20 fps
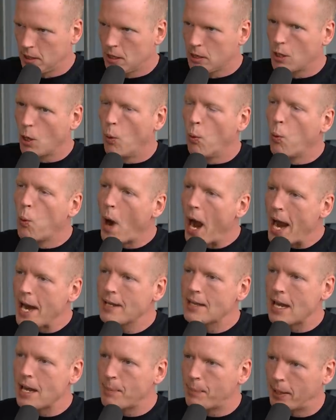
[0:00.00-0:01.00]
The way
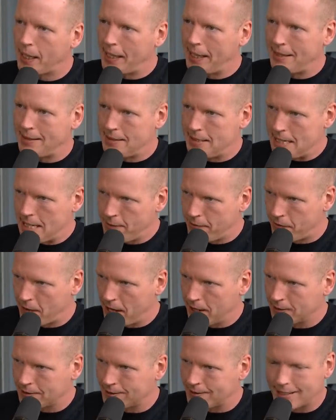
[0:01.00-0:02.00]
they played
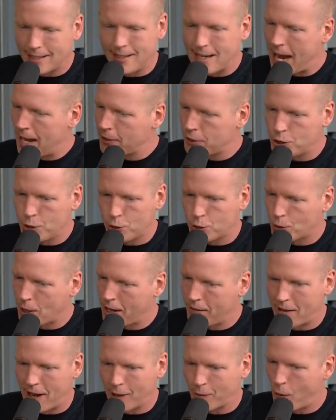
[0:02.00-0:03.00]
defense did not do
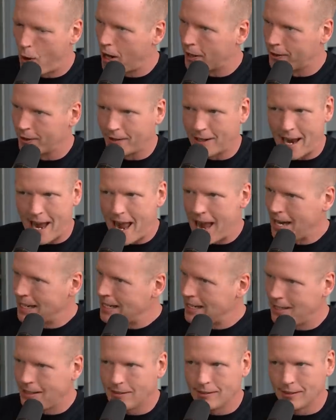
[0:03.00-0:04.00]
Travon Walker
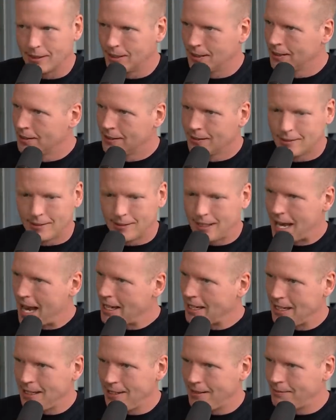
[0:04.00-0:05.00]
any
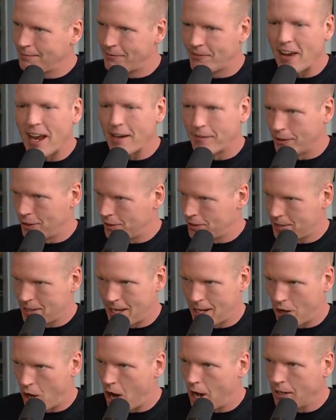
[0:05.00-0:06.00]
any favors
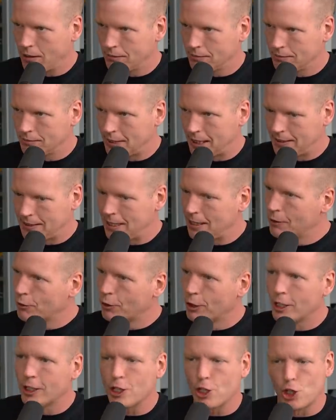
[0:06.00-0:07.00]
at all. It didn't
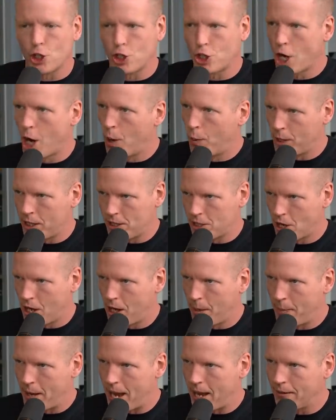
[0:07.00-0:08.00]
really show what he's all
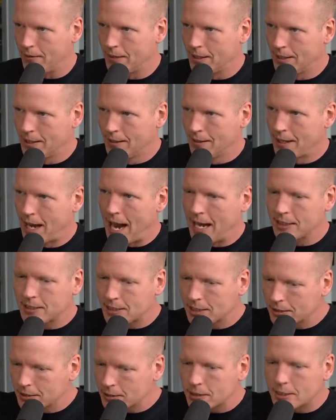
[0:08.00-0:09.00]
about. I
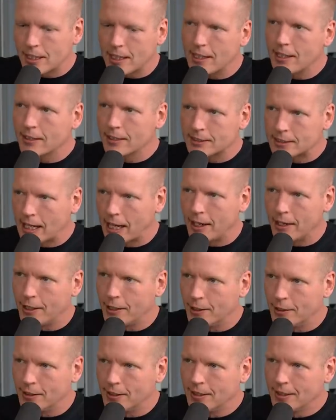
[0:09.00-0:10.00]
still sit here and tell
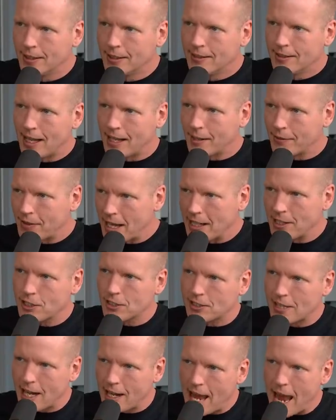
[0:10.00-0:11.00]
you that if they
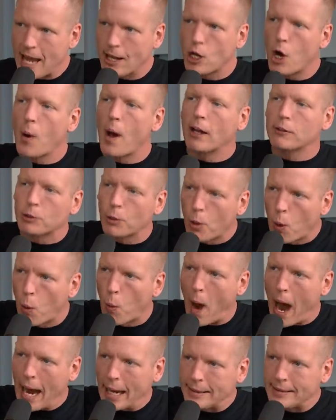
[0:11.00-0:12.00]
just said, hey, go out to a
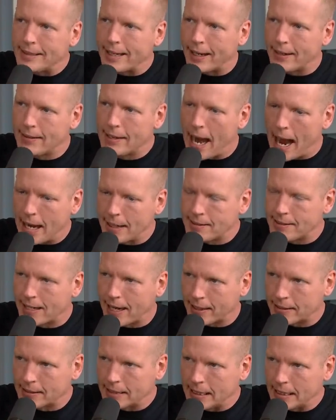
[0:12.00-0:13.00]
wide nine
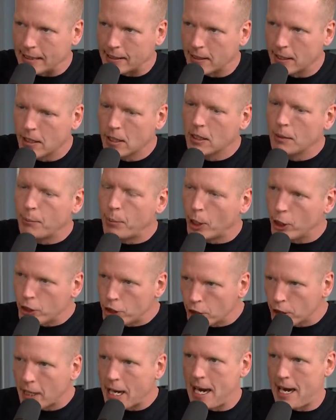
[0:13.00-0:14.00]
technique, put
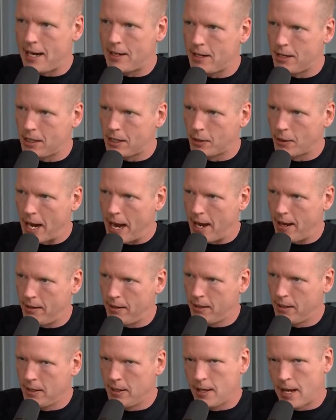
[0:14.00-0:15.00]
your hand in the ground,
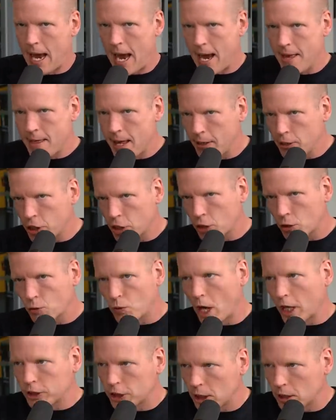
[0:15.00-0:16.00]
and then just
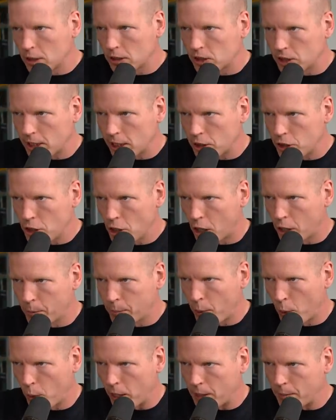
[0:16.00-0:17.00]
rush to the six-yard
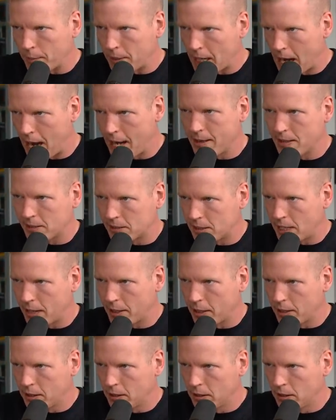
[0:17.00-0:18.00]
point behind the
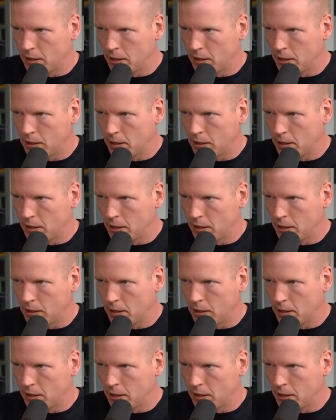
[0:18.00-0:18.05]
center